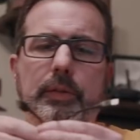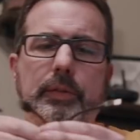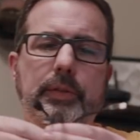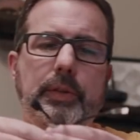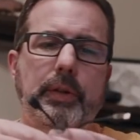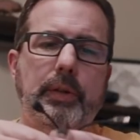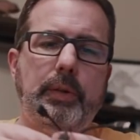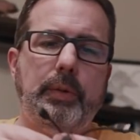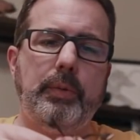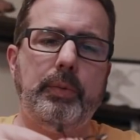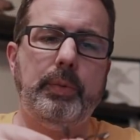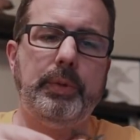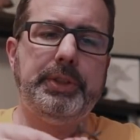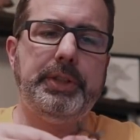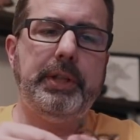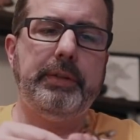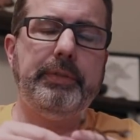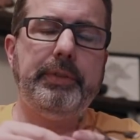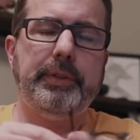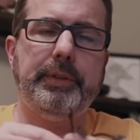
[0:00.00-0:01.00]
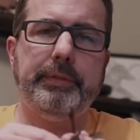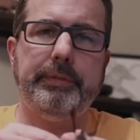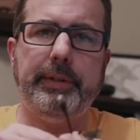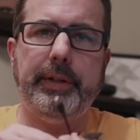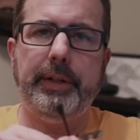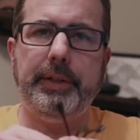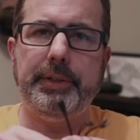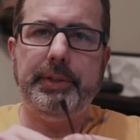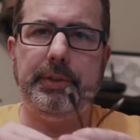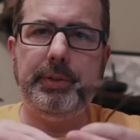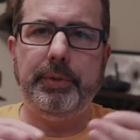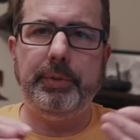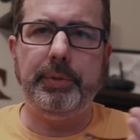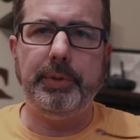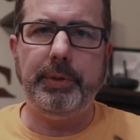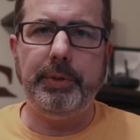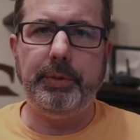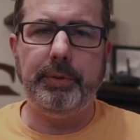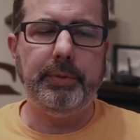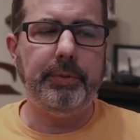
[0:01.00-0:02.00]
So whichever device you
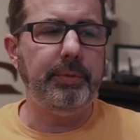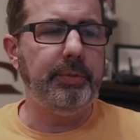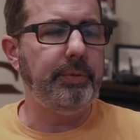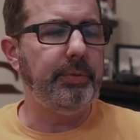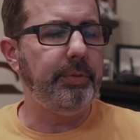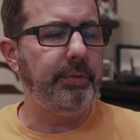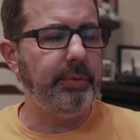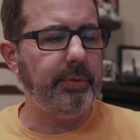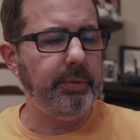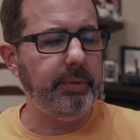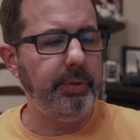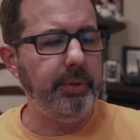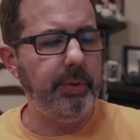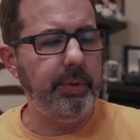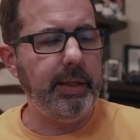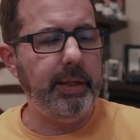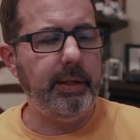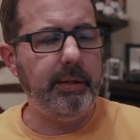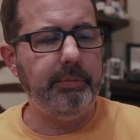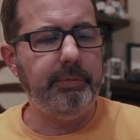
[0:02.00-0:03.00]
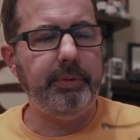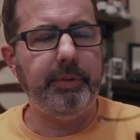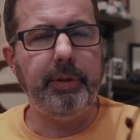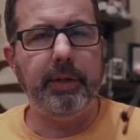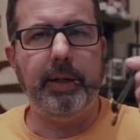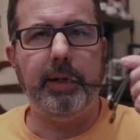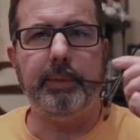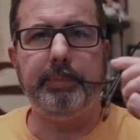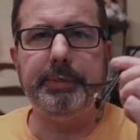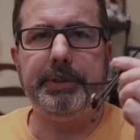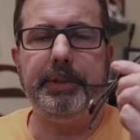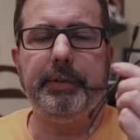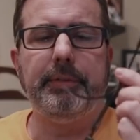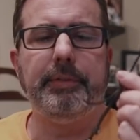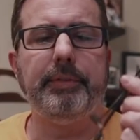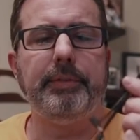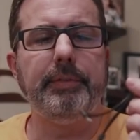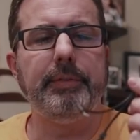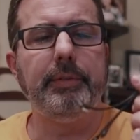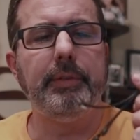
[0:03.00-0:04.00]
use, you have your
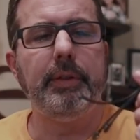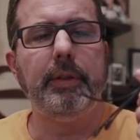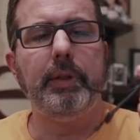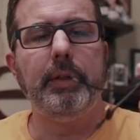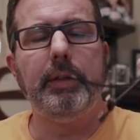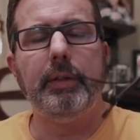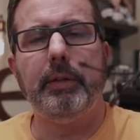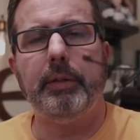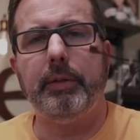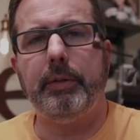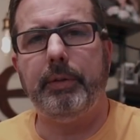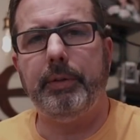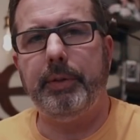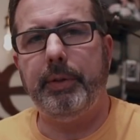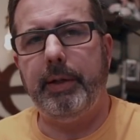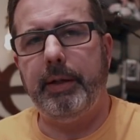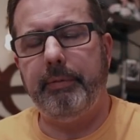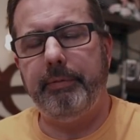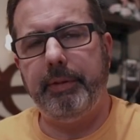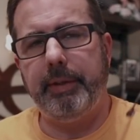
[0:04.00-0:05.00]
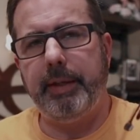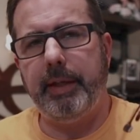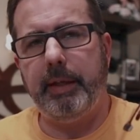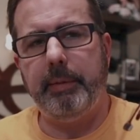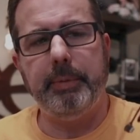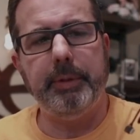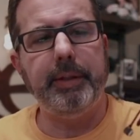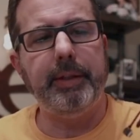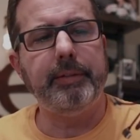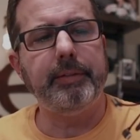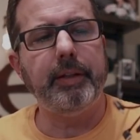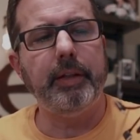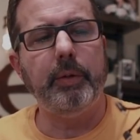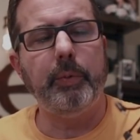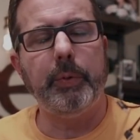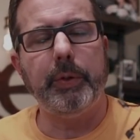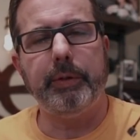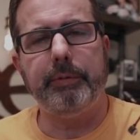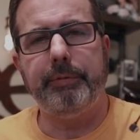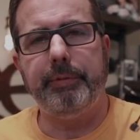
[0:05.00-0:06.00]
options, or you have the cable that's going
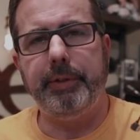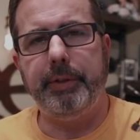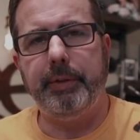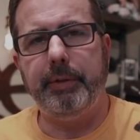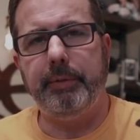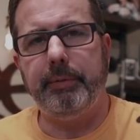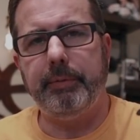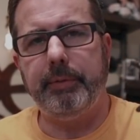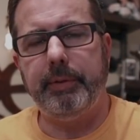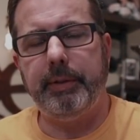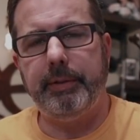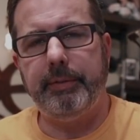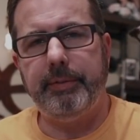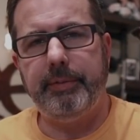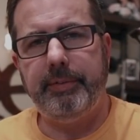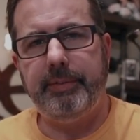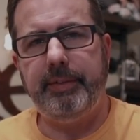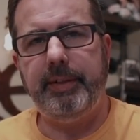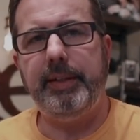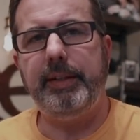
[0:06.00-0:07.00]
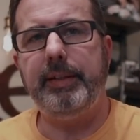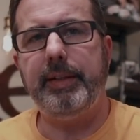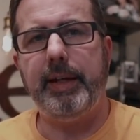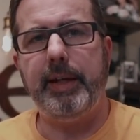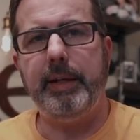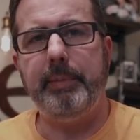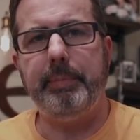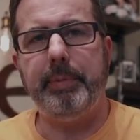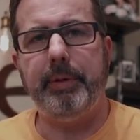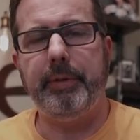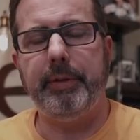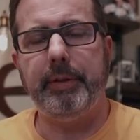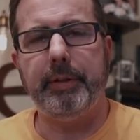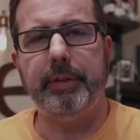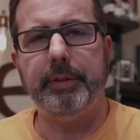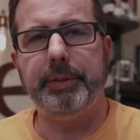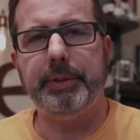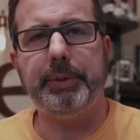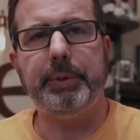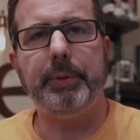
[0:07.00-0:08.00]
to work for you. It's C-type on the
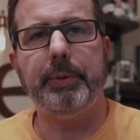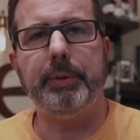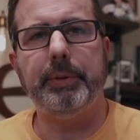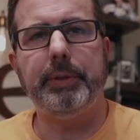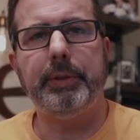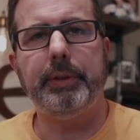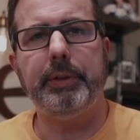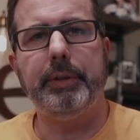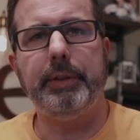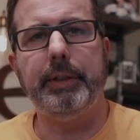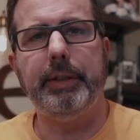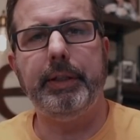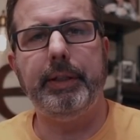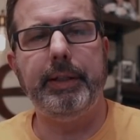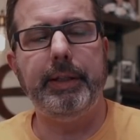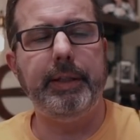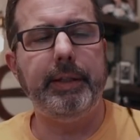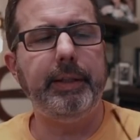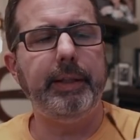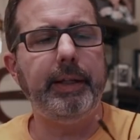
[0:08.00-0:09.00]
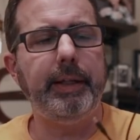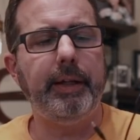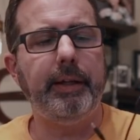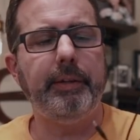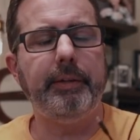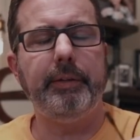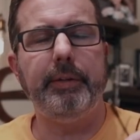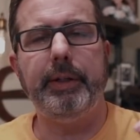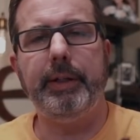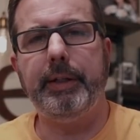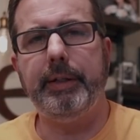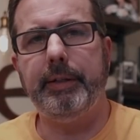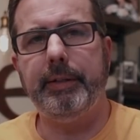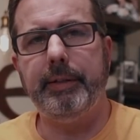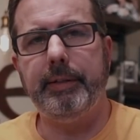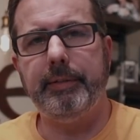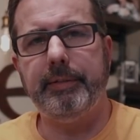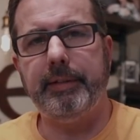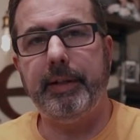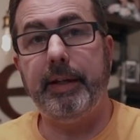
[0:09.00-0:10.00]
controller, and then the other end
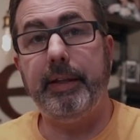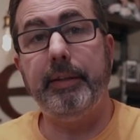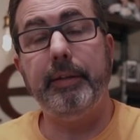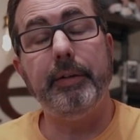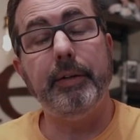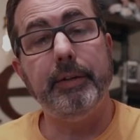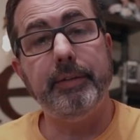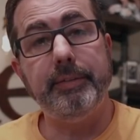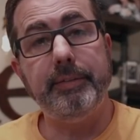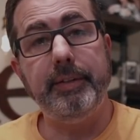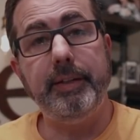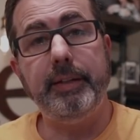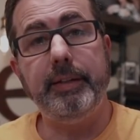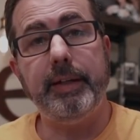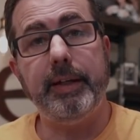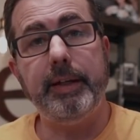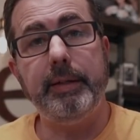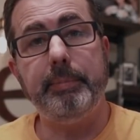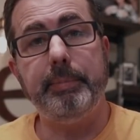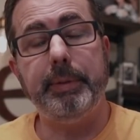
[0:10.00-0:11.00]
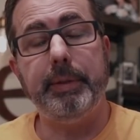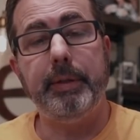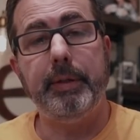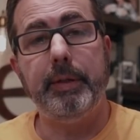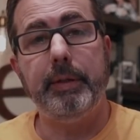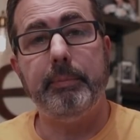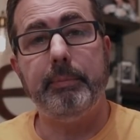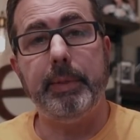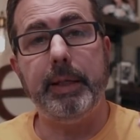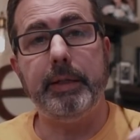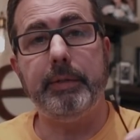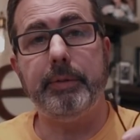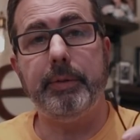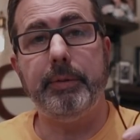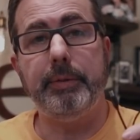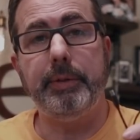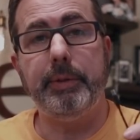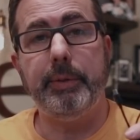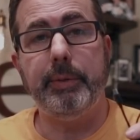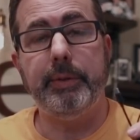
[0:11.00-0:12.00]
is either a C-type,
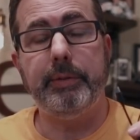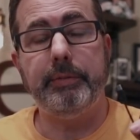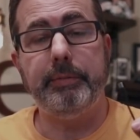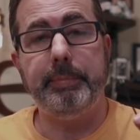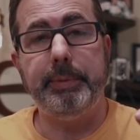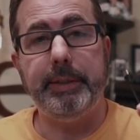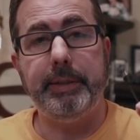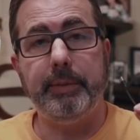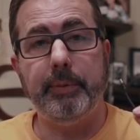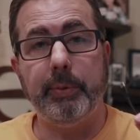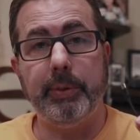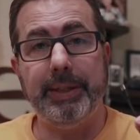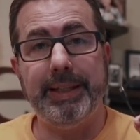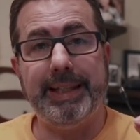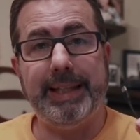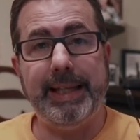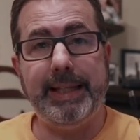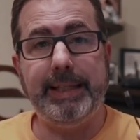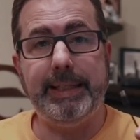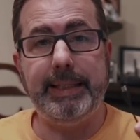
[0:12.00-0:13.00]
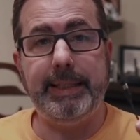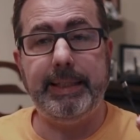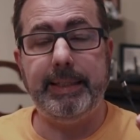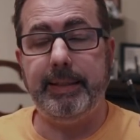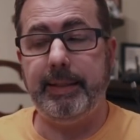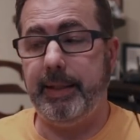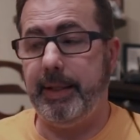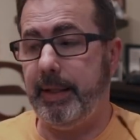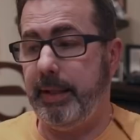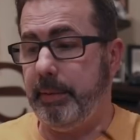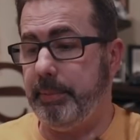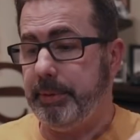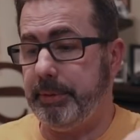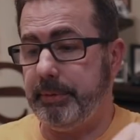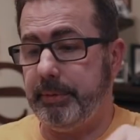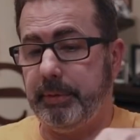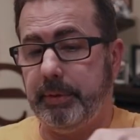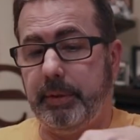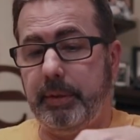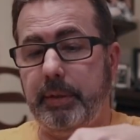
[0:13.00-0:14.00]
micro USB, or lightning
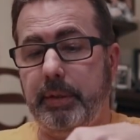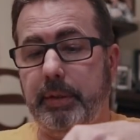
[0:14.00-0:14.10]
cable.